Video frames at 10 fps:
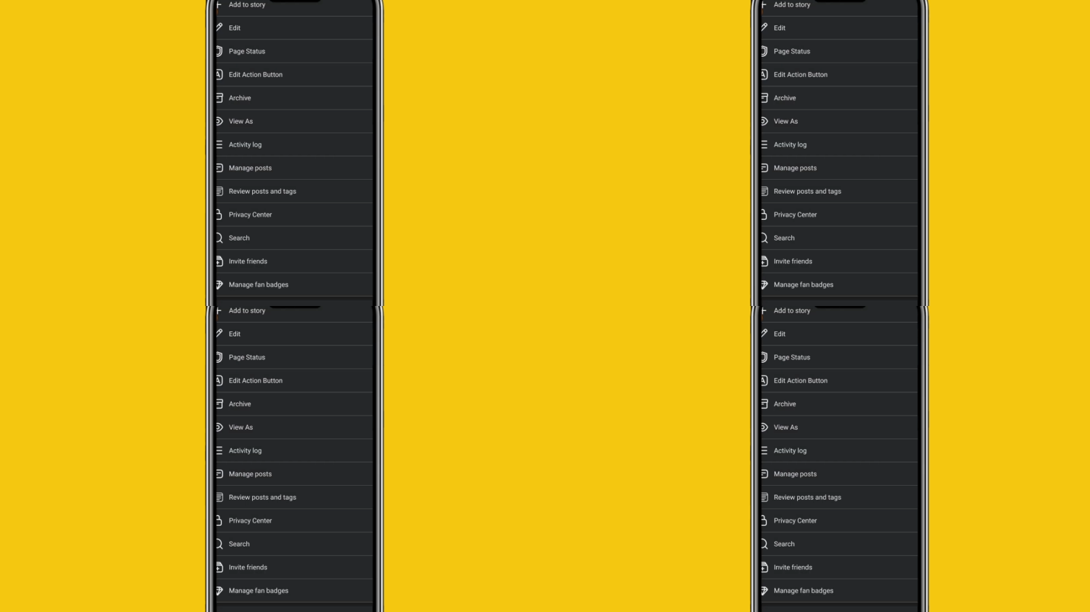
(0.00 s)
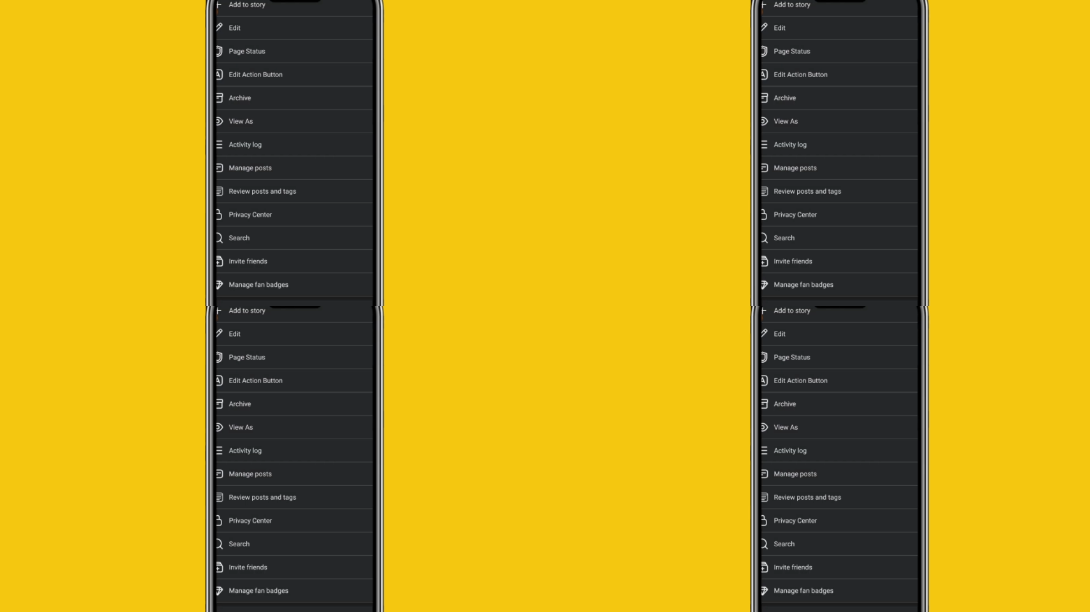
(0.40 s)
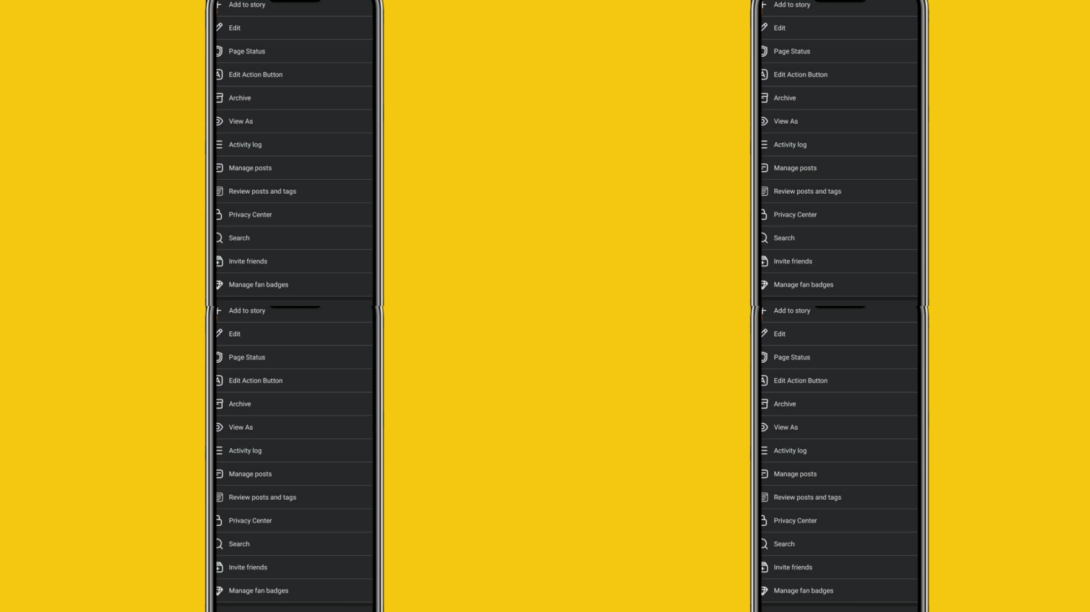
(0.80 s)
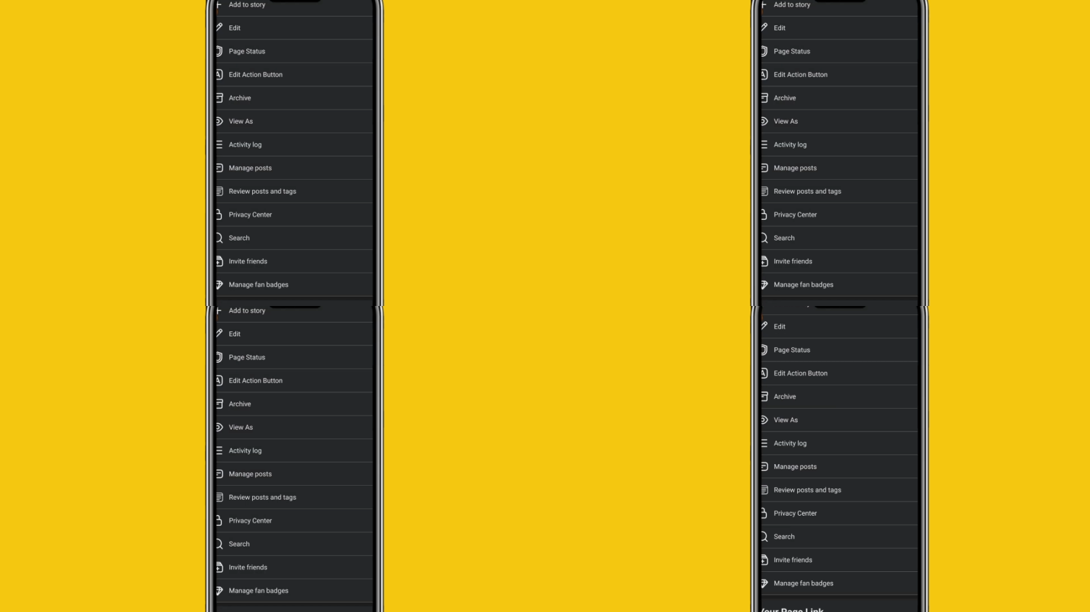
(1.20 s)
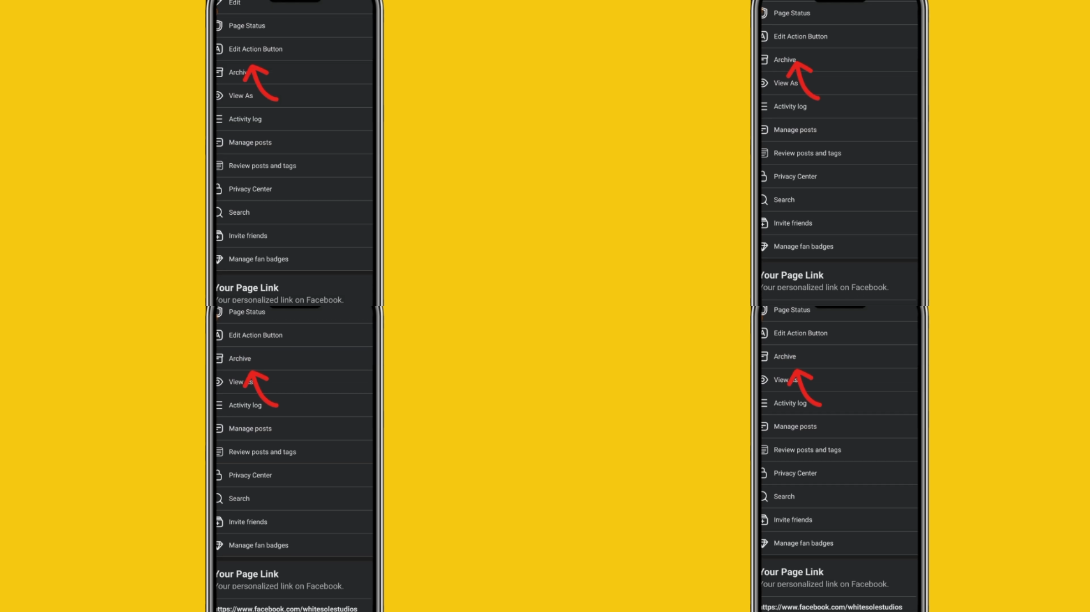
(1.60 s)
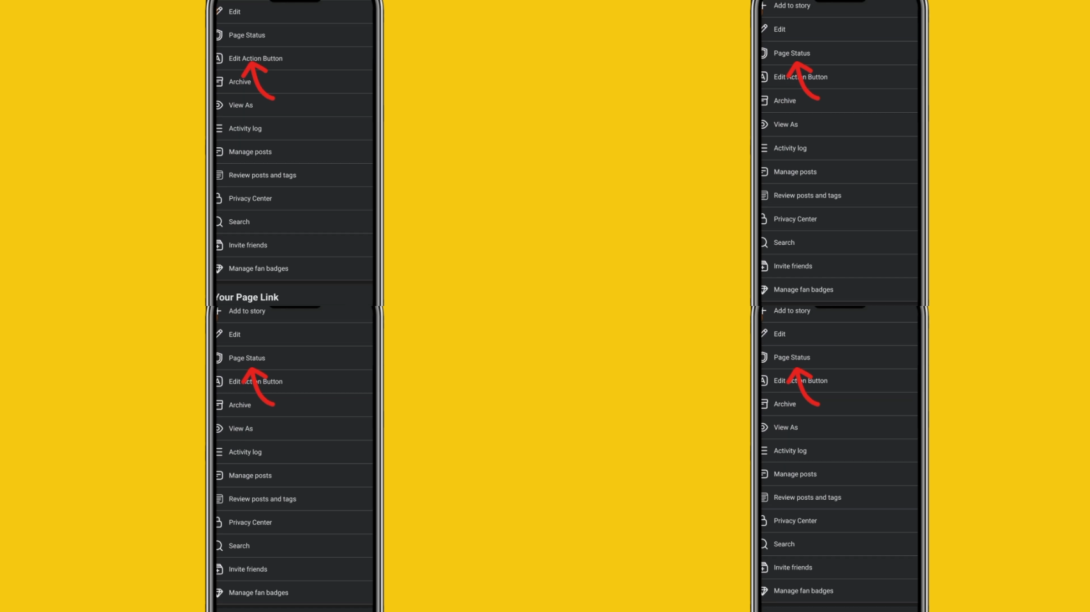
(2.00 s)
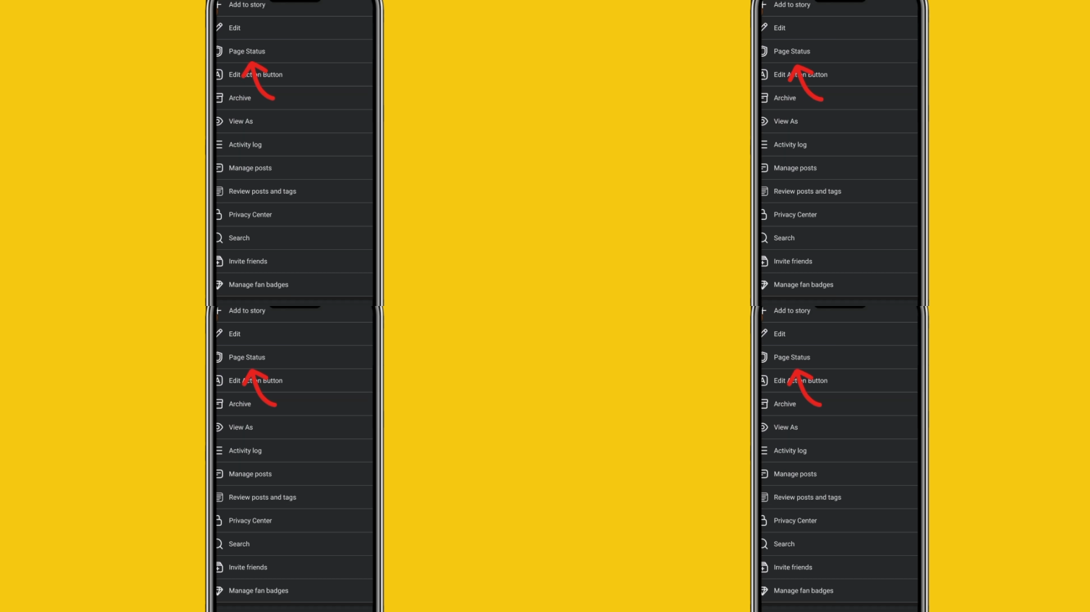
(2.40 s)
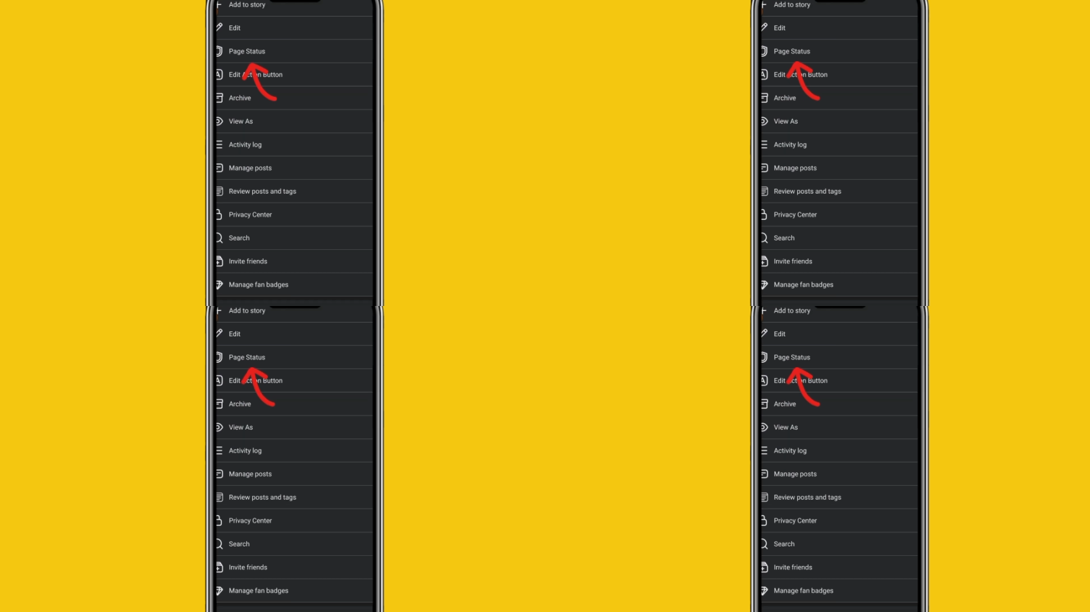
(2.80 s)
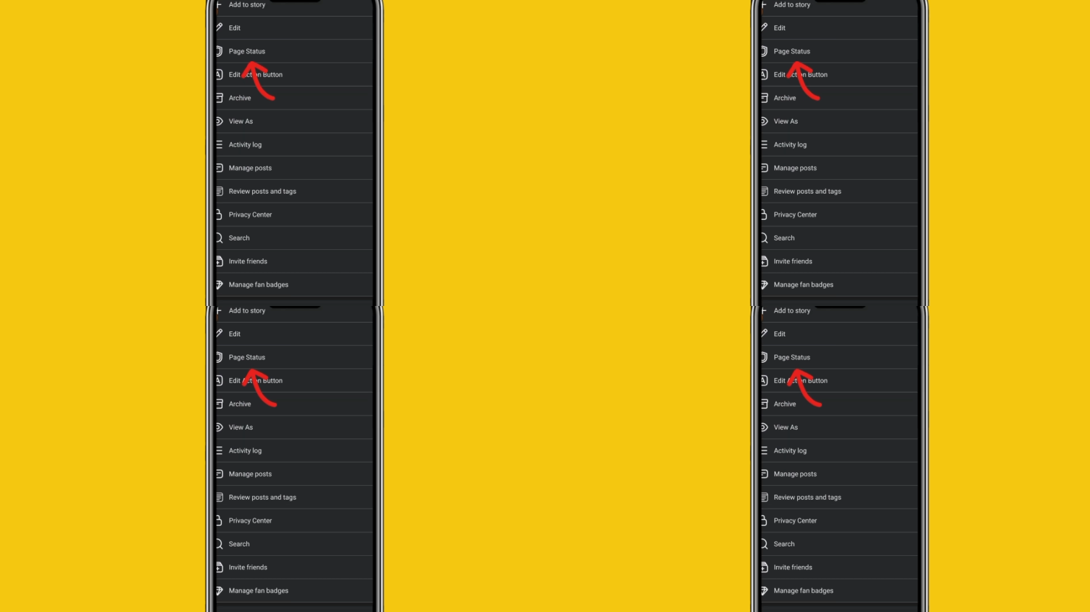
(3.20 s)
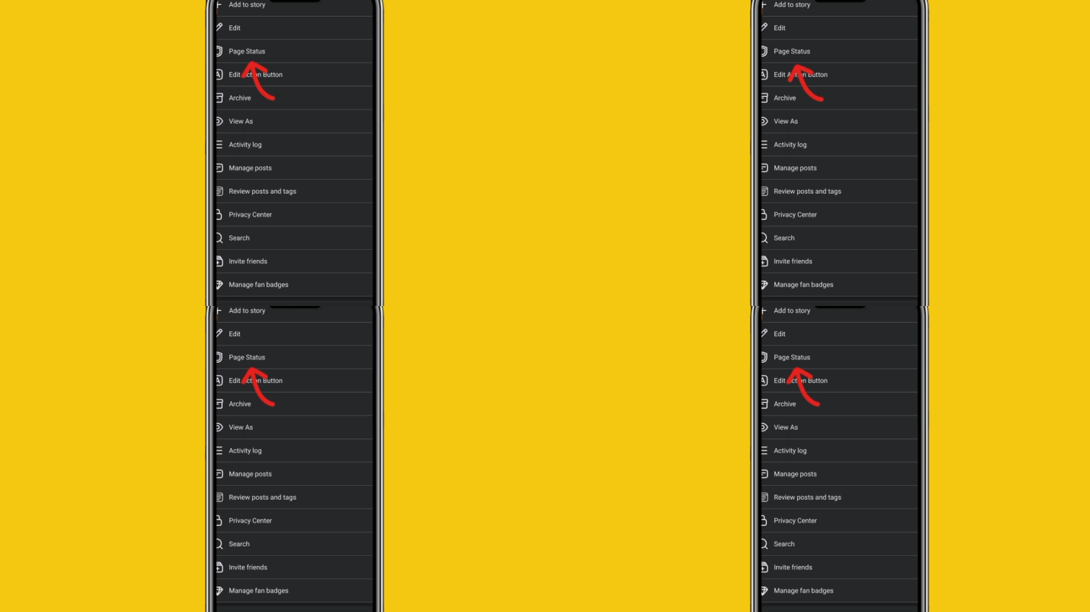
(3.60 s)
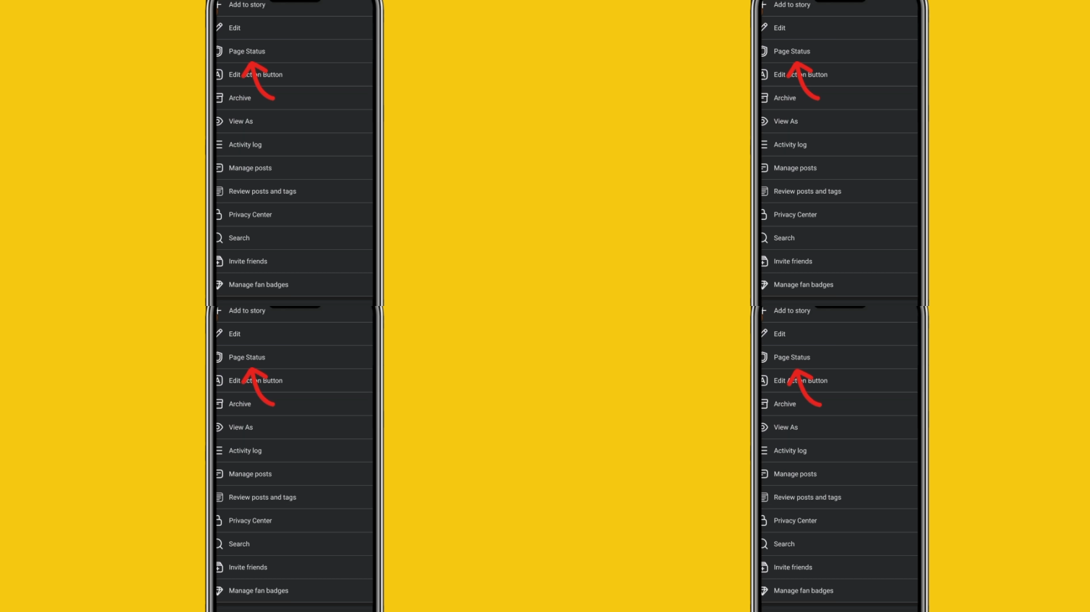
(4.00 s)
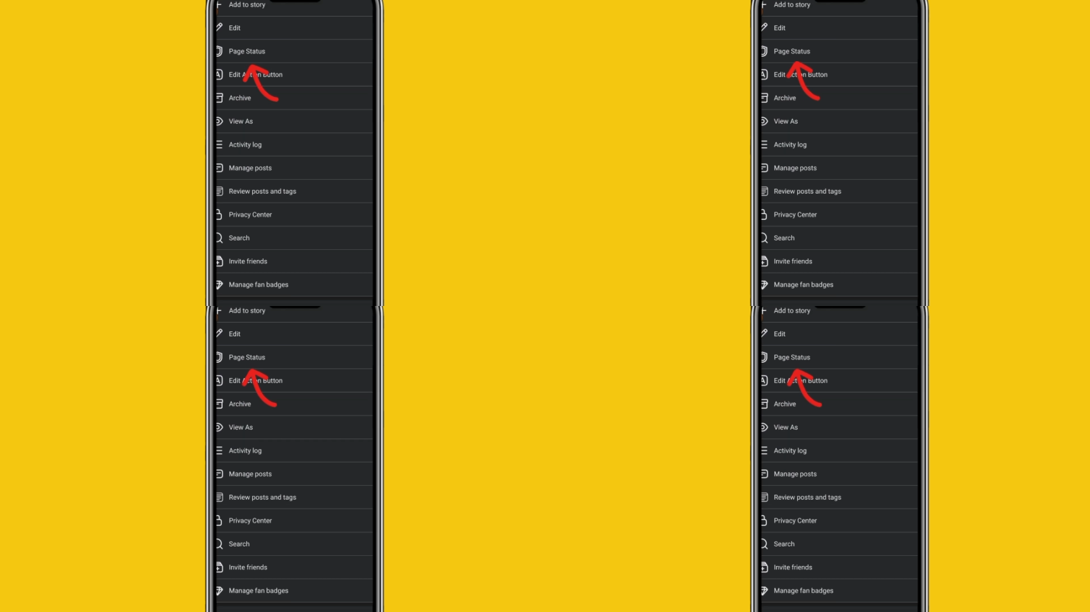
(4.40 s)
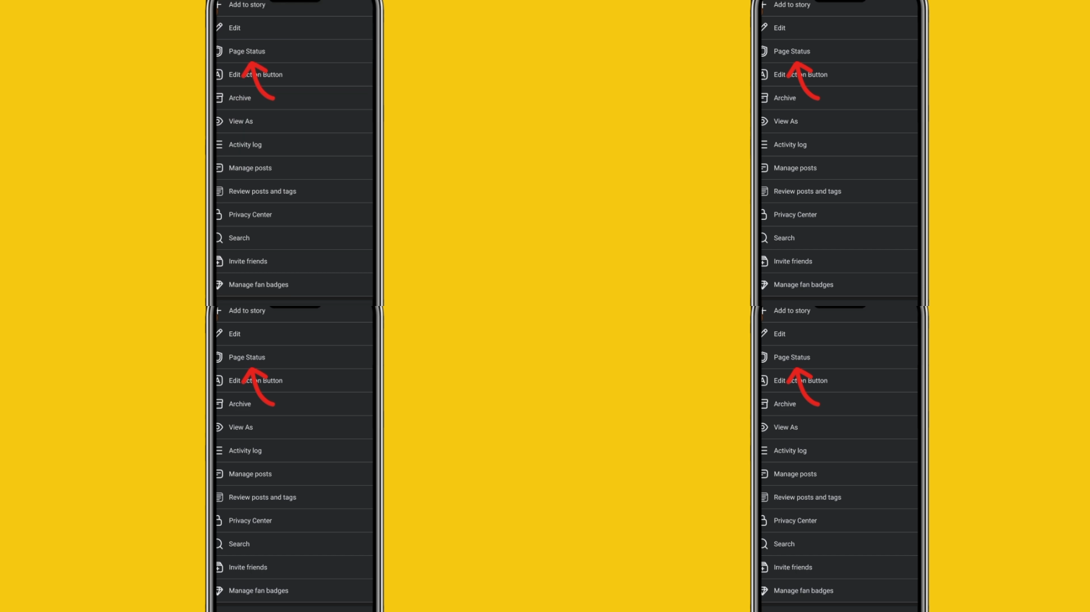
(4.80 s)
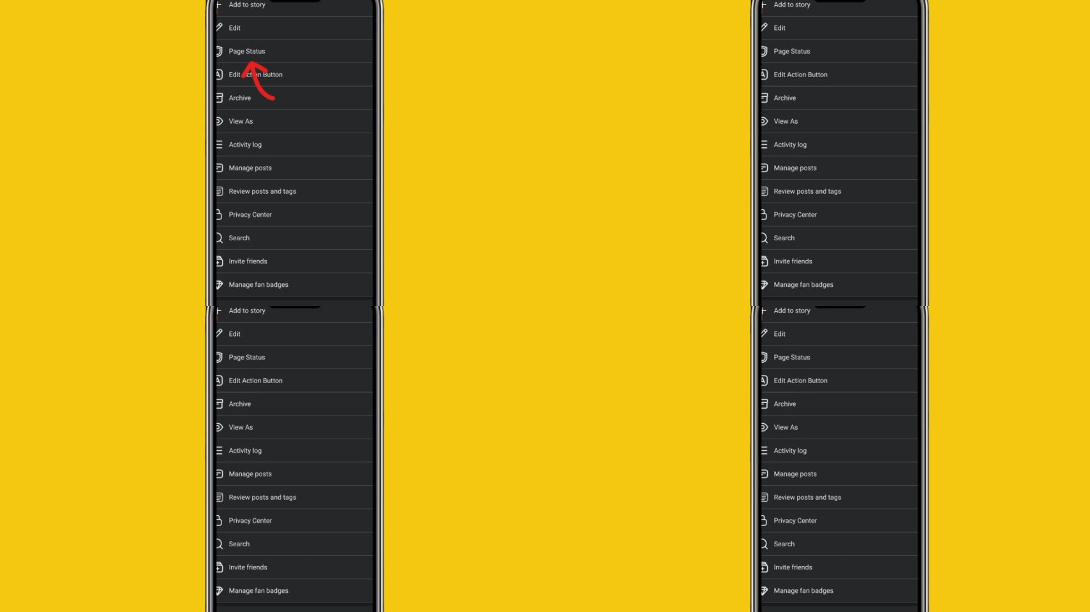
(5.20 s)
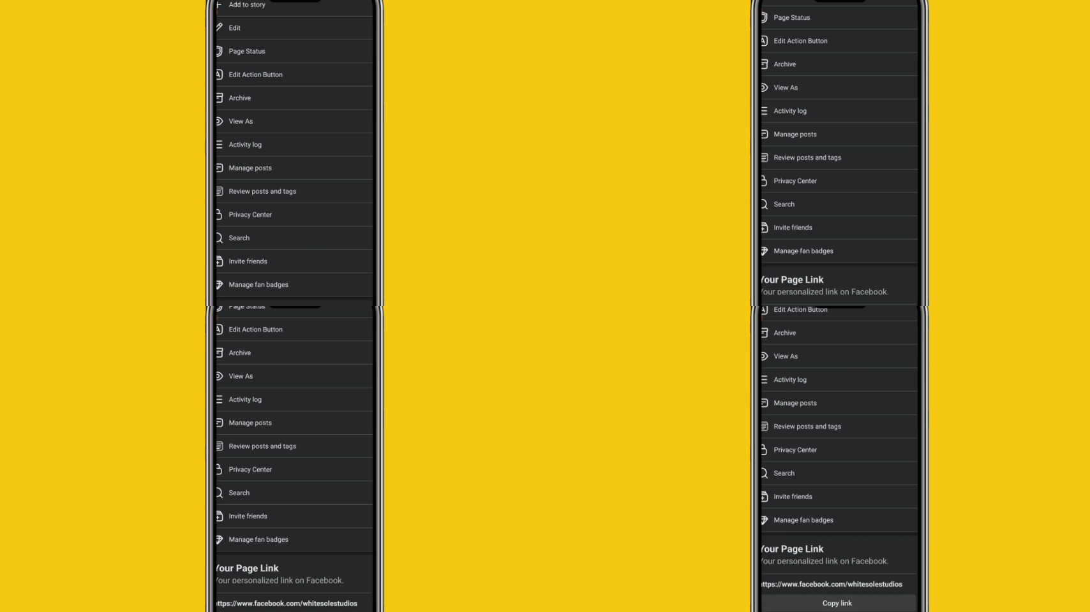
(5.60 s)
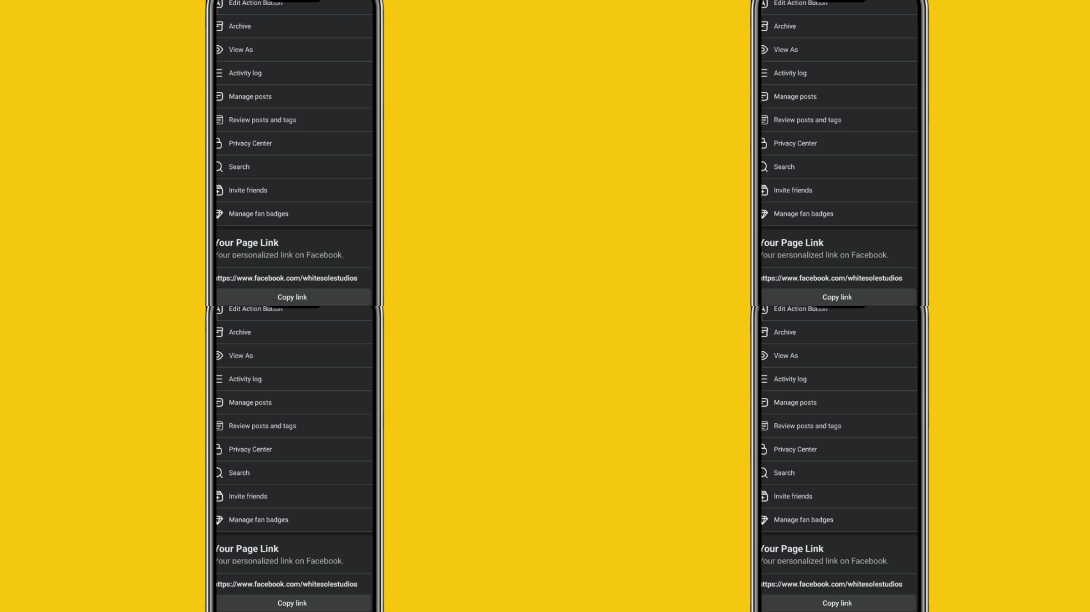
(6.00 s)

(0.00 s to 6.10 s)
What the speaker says: (no speaker visible)